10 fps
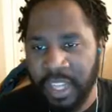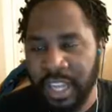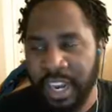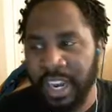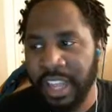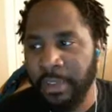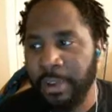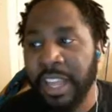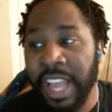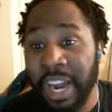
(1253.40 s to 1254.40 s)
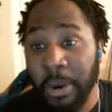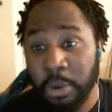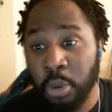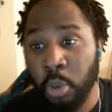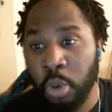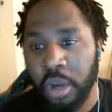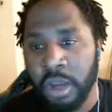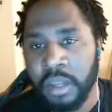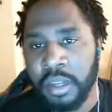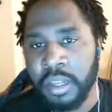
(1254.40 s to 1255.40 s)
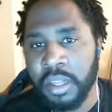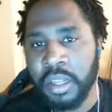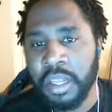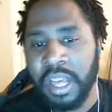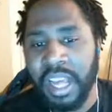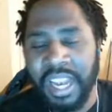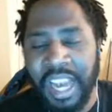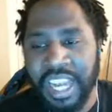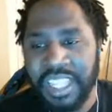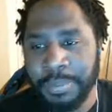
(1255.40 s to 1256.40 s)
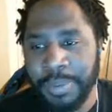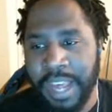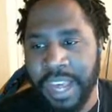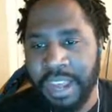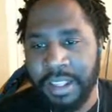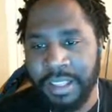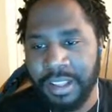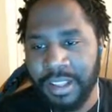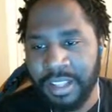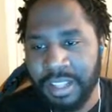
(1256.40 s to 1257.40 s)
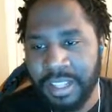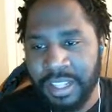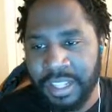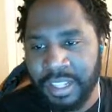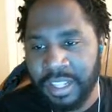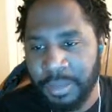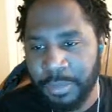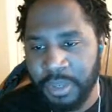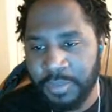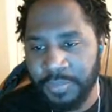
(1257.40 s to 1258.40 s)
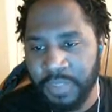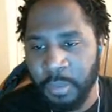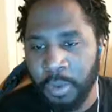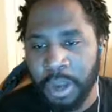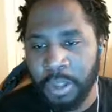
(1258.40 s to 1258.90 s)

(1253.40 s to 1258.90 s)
and get another encounter in Ice Path. Come on. And we'll